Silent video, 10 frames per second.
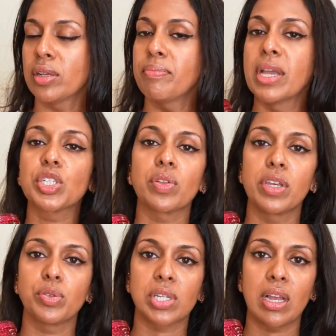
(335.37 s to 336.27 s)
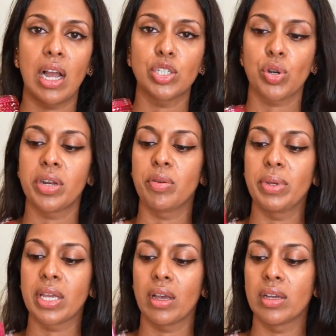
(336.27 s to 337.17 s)
Make sure that you stay hydrated
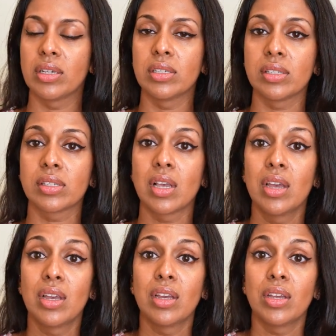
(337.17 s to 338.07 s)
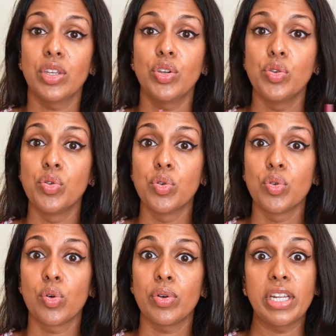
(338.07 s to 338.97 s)
because
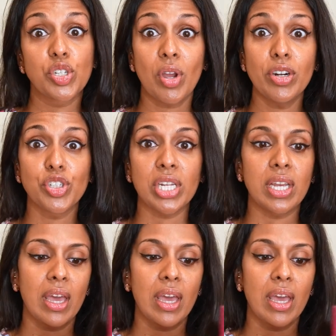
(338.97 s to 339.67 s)
you need your energy.